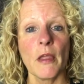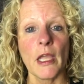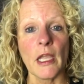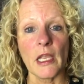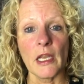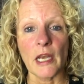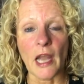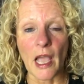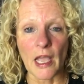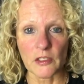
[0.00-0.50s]

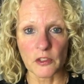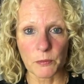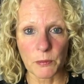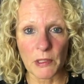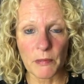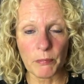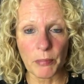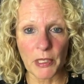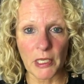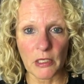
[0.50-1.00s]
it has
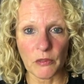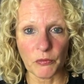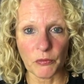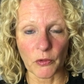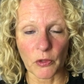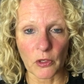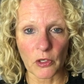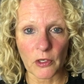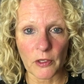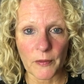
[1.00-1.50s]
been paid
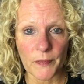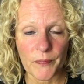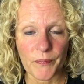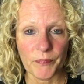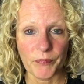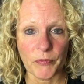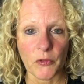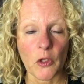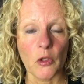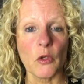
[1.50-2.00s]
for,
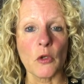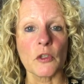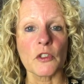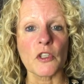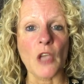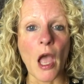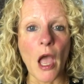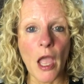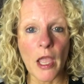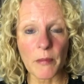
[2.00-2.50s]
your
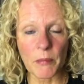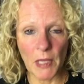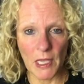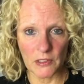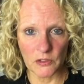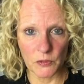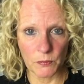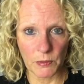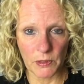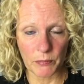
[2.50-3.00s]
time
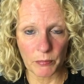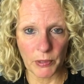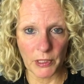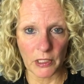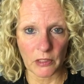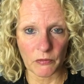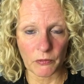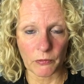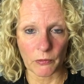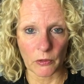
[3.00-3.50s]
has been
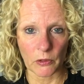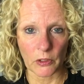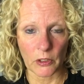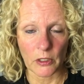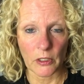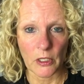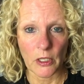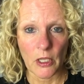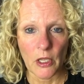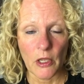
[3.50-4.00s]
paid for.
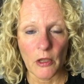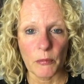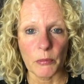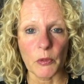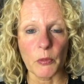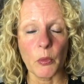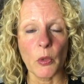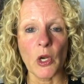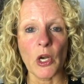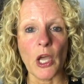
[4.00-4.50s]

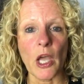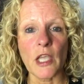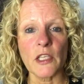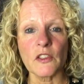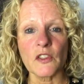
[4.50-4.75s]
But what I